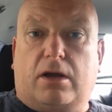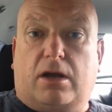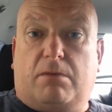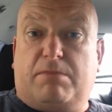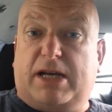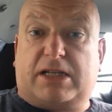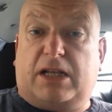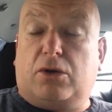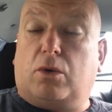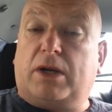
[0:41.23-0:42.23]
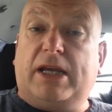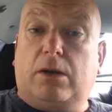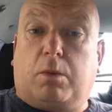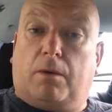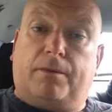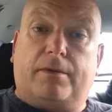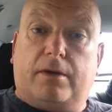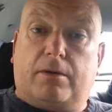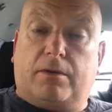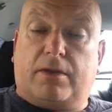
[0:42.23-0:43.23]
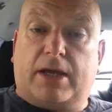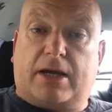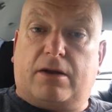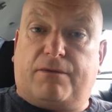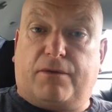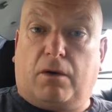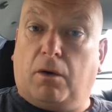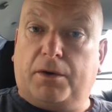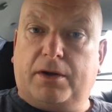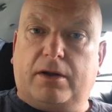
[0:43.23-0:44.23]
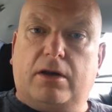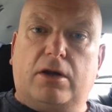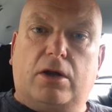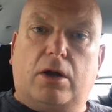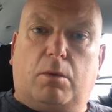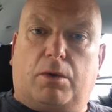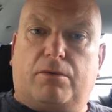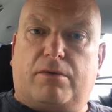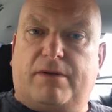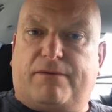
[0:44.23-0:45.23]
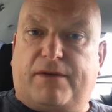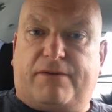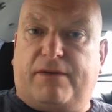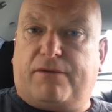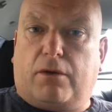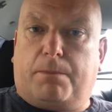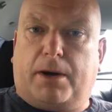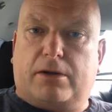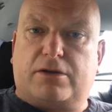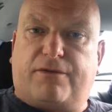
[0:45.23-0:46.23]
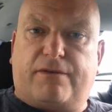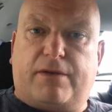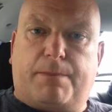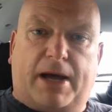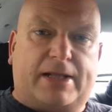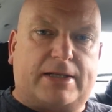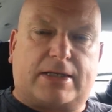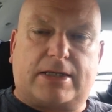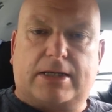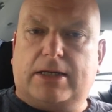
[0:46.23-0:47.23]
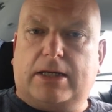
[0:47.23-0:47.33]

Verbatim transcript: um, basically don't need one, you know, that they can afford £154.50 pence